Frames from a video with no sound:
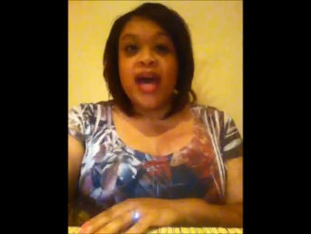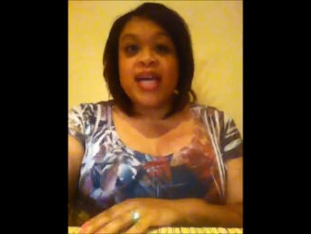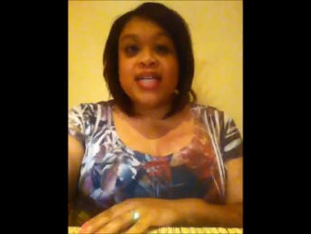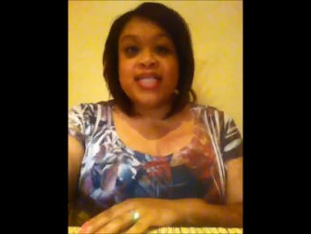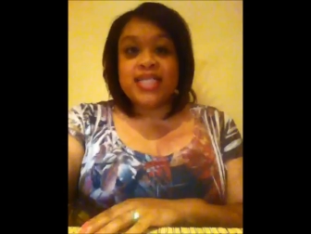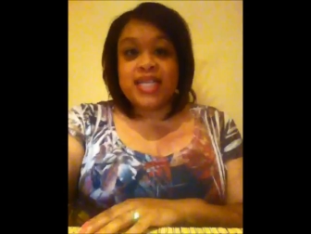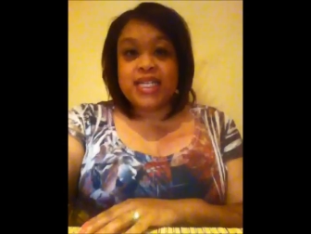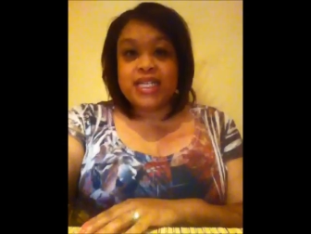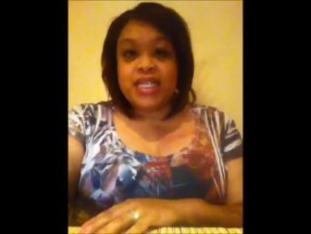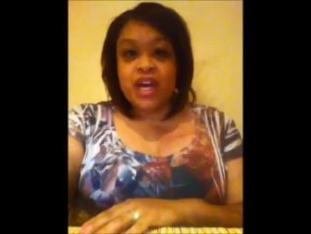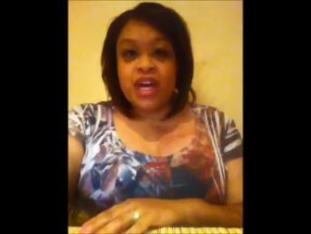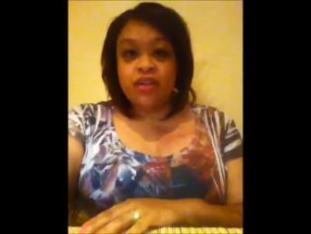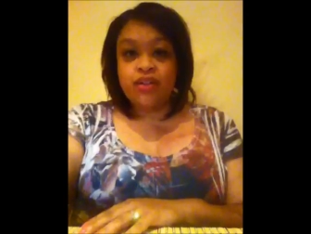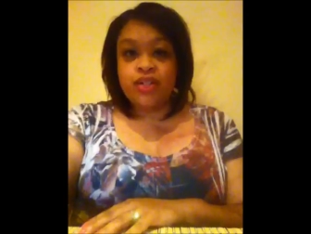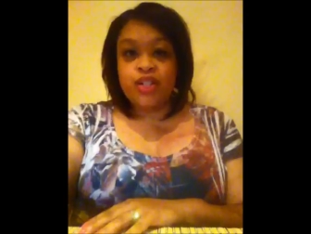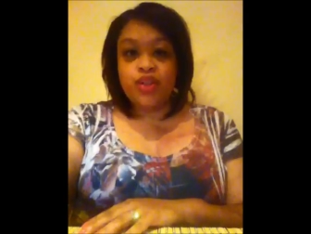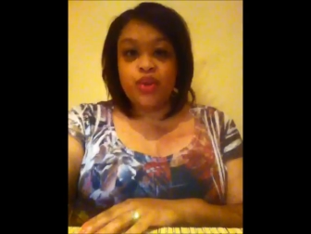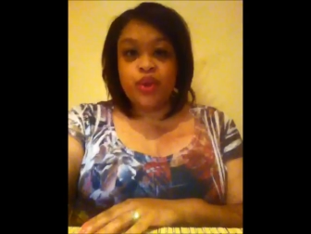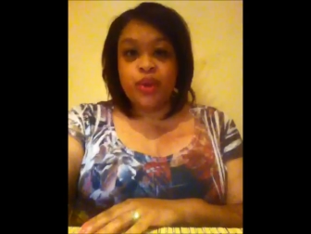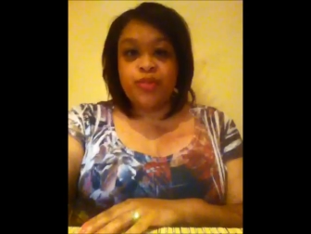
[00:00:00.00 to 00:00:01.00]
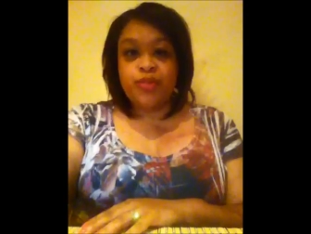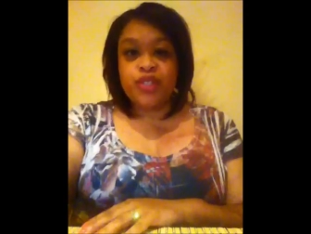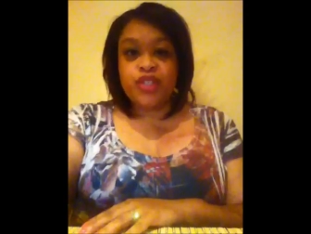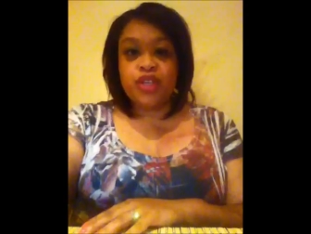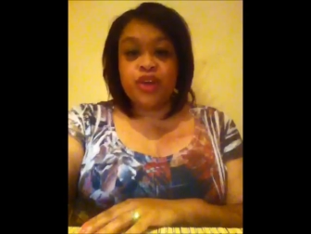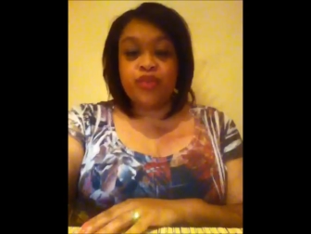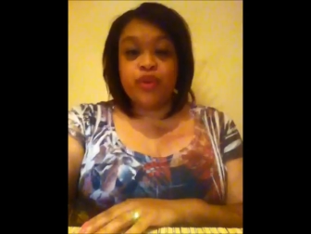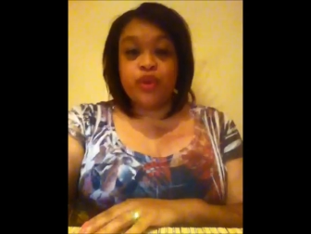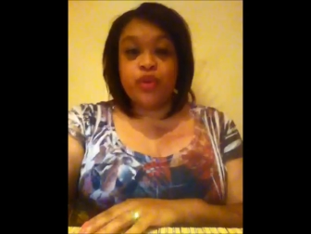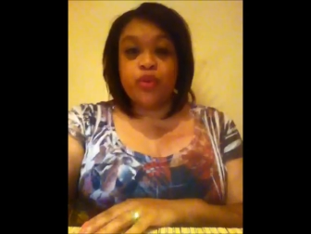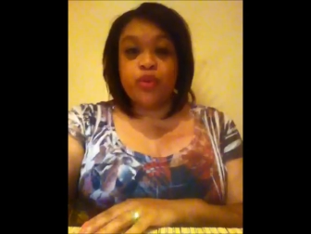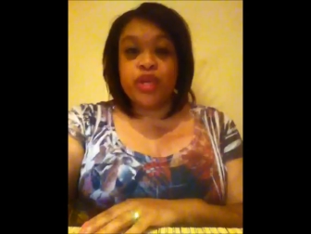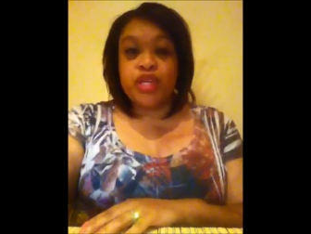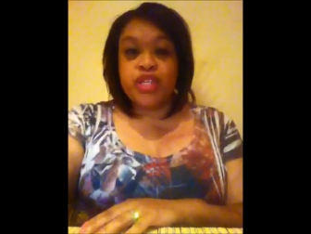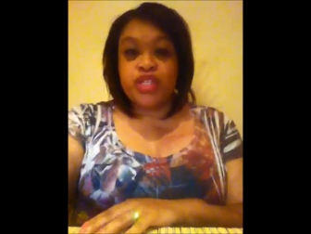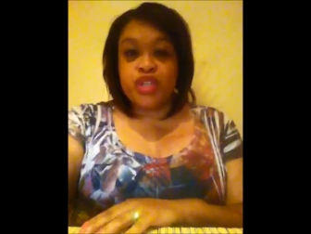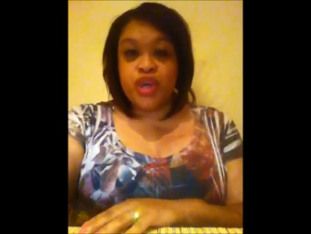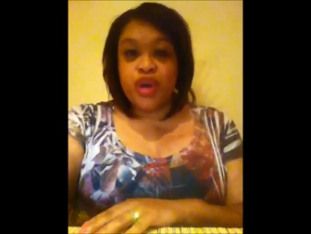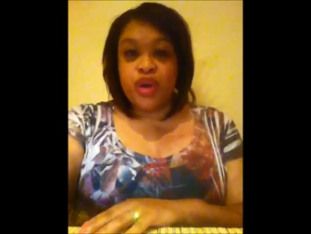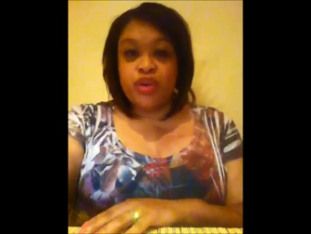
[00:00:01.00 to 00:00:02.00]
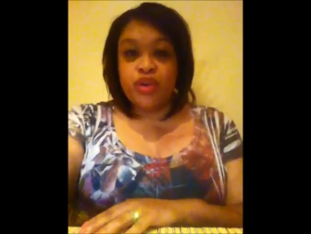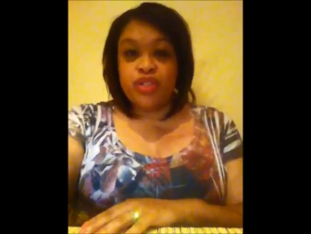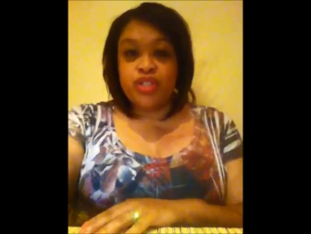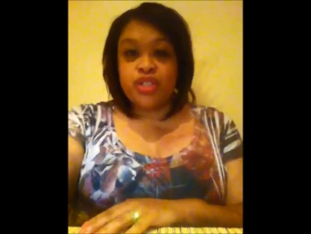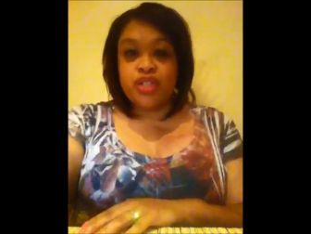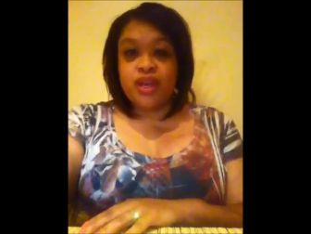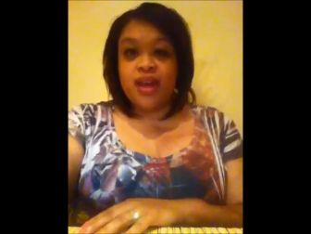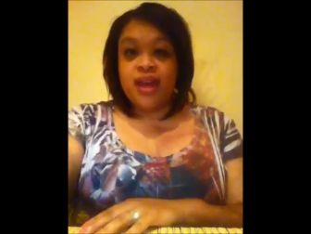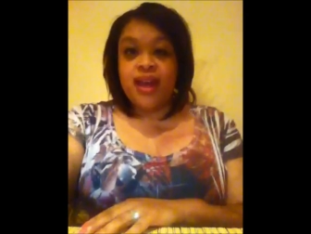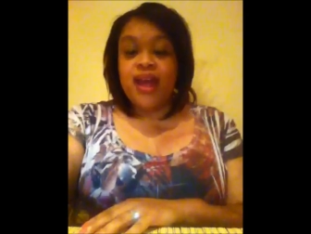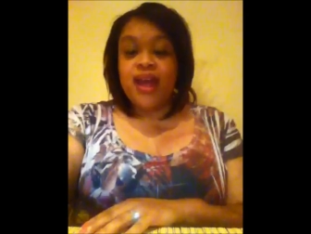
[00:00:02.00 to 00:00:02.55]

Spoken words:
a detailed description of your research,